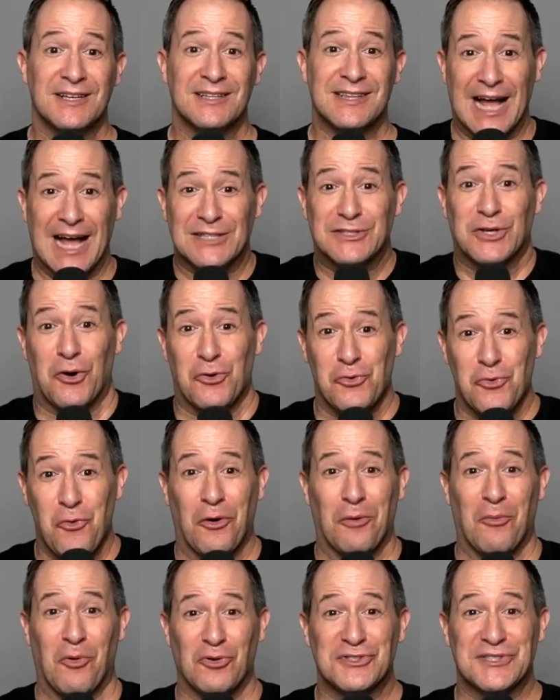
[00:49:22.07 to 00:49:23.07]
that's our
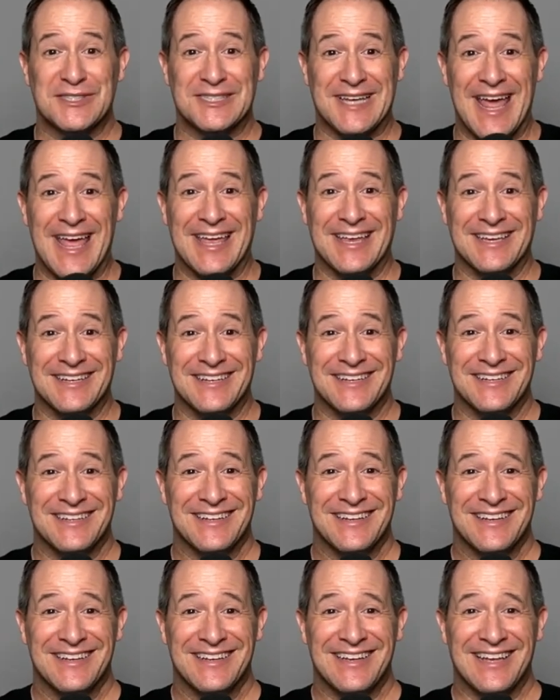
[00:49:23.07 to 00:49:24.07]
normal state.
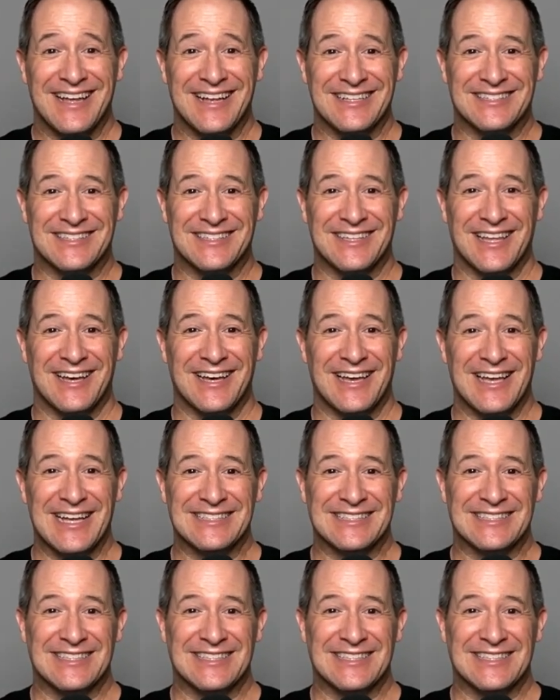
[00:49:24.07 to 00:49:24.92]
It's the